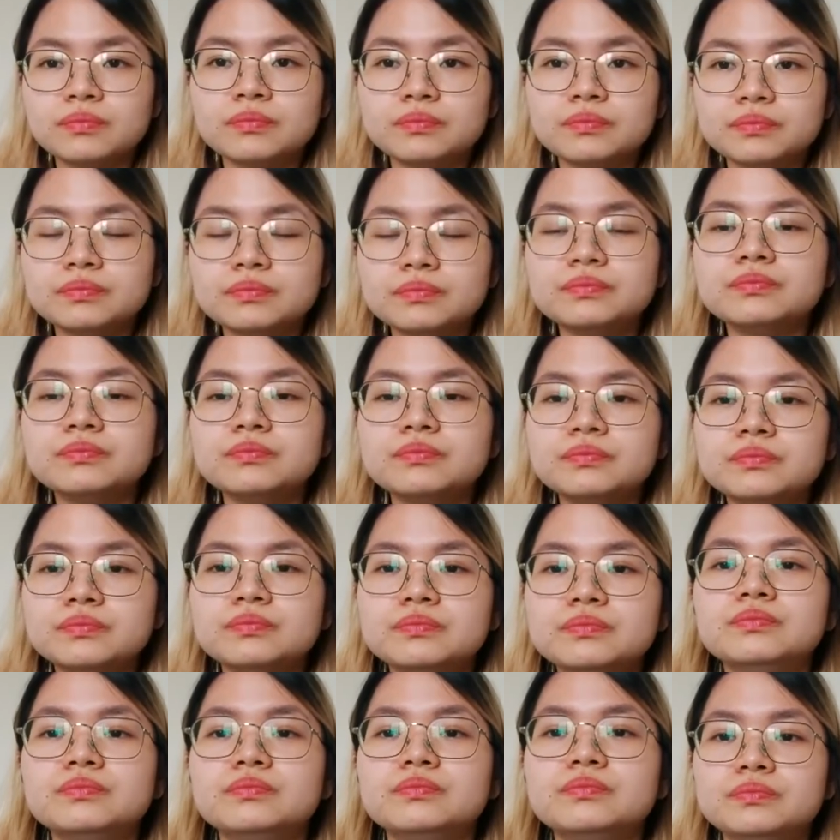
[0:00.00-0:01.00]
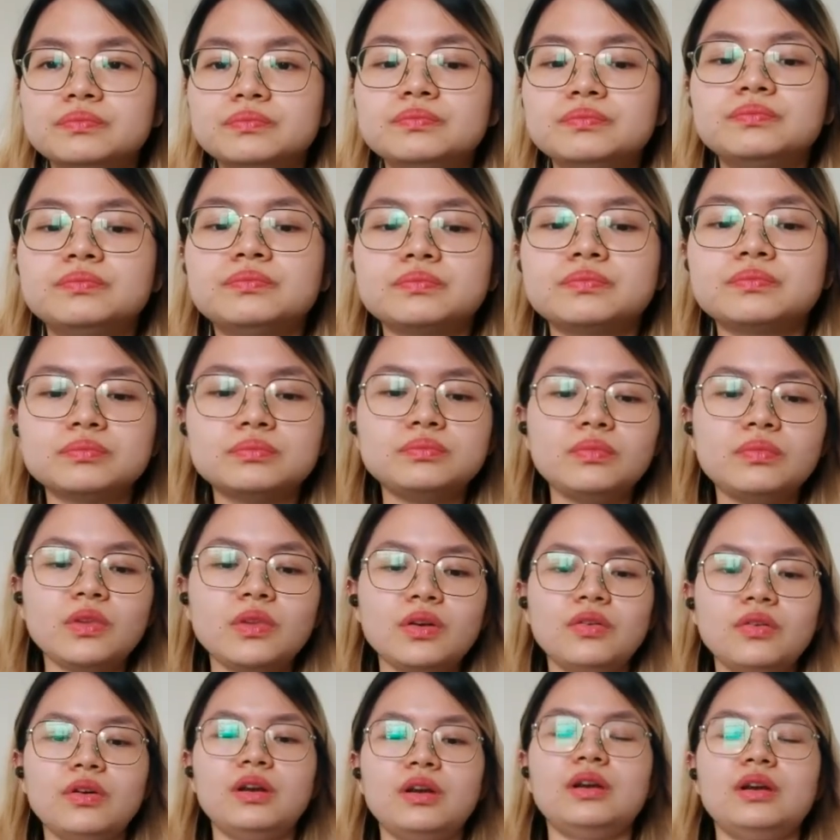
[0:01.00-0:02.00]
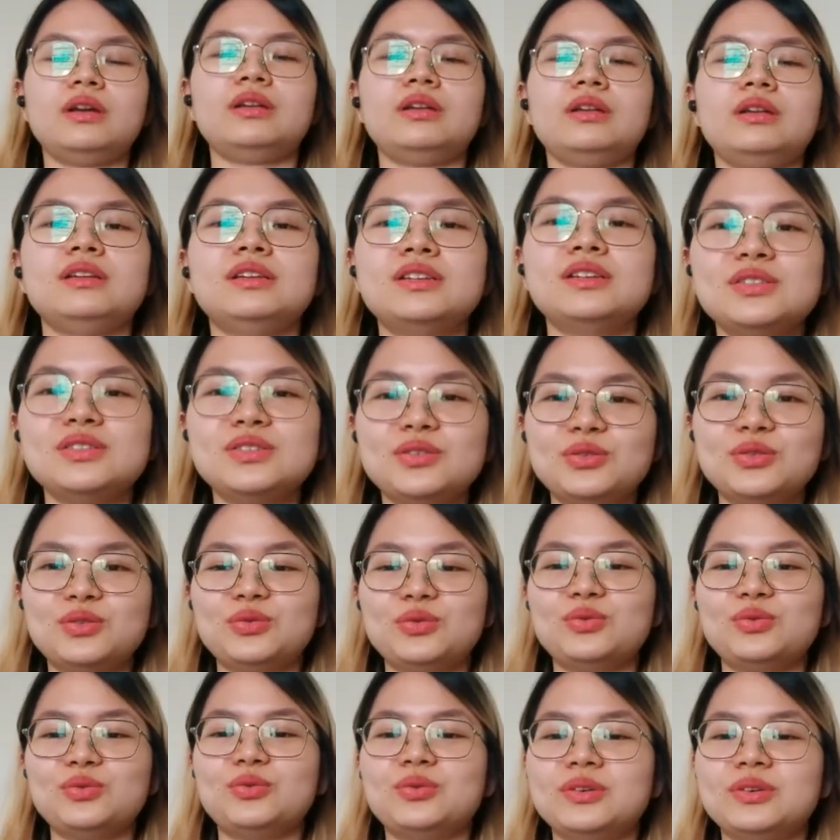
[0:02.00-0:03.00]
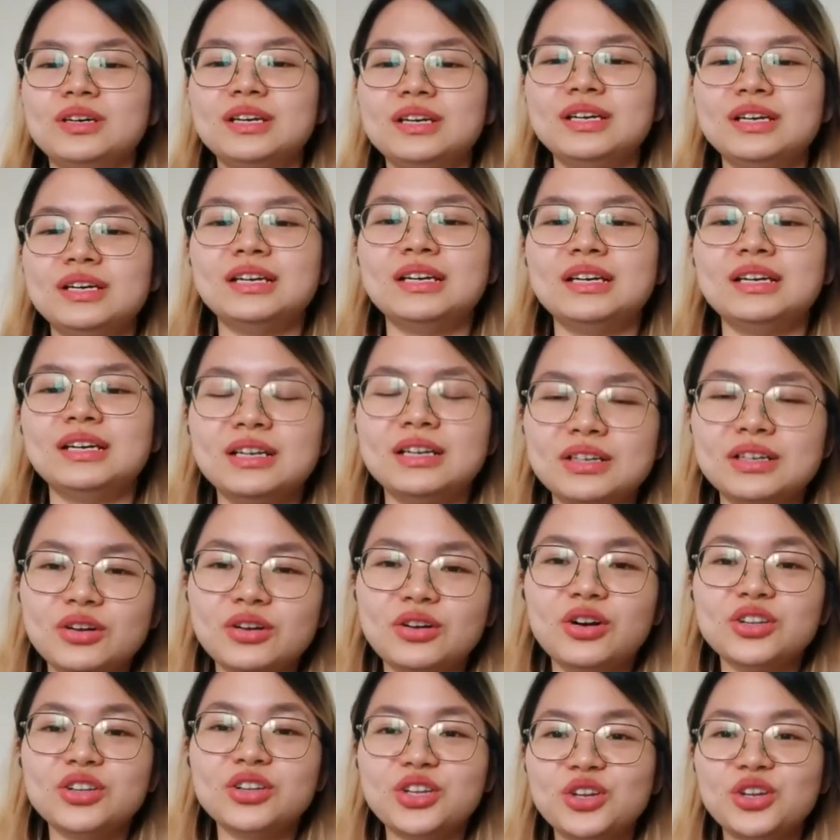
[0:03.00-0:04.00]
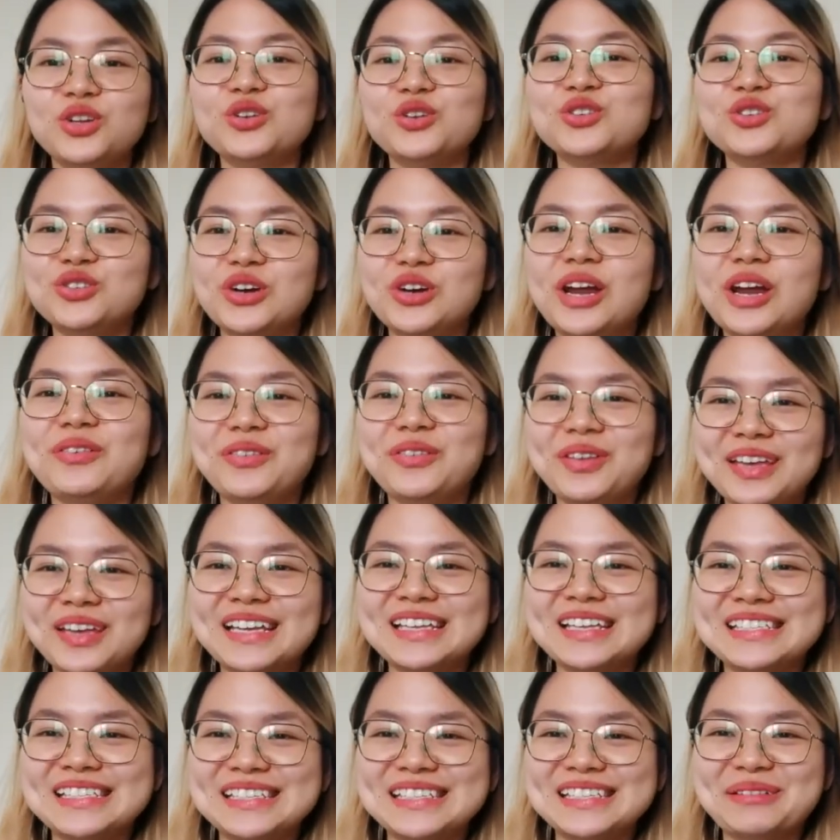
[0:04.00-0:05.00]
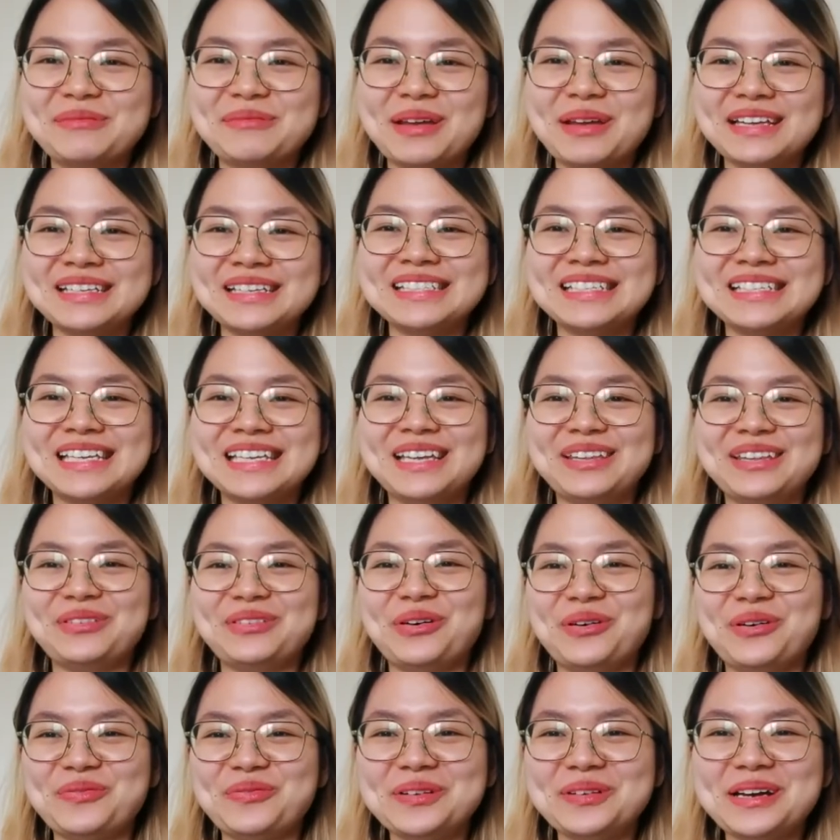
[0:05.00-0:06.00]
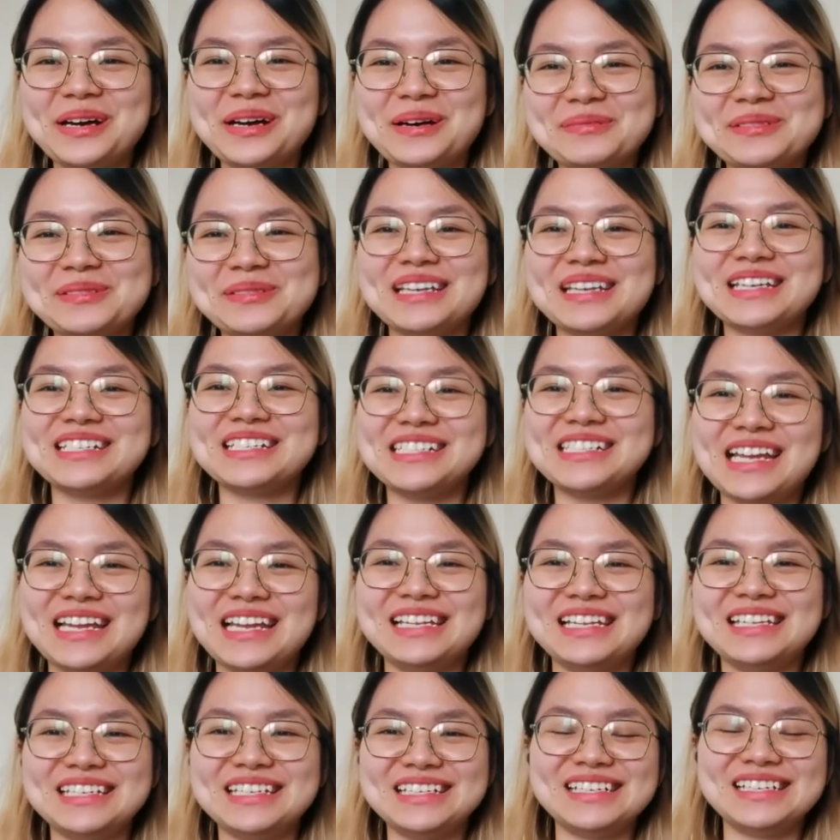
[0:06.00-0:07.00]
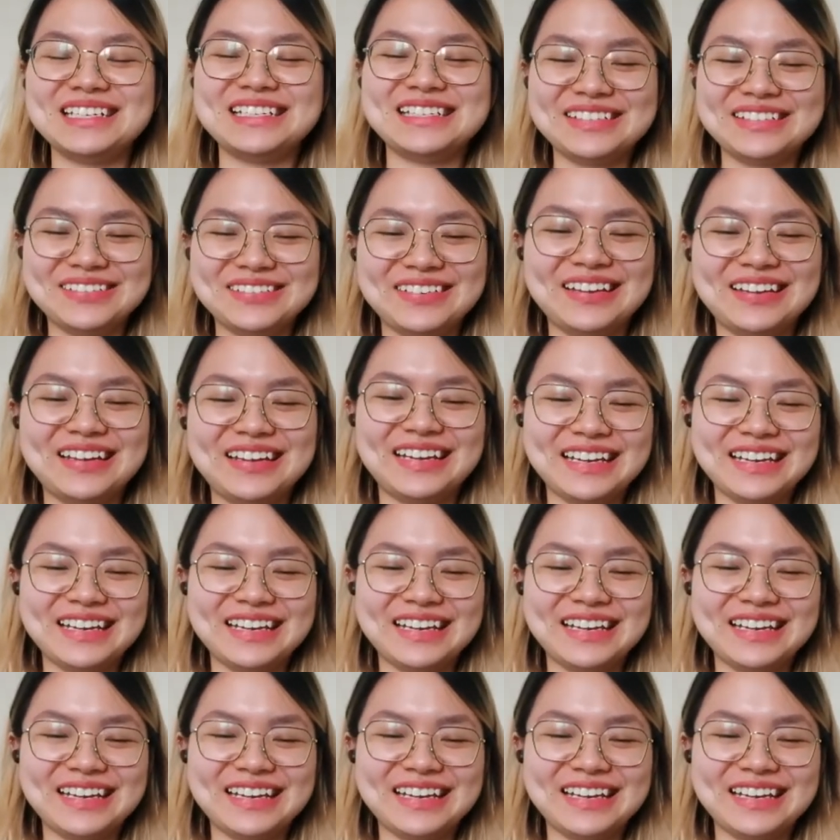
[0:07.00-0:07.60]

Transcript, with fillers: Yeah. Right. So to continue thriving is the best key to overcome such challenges, right?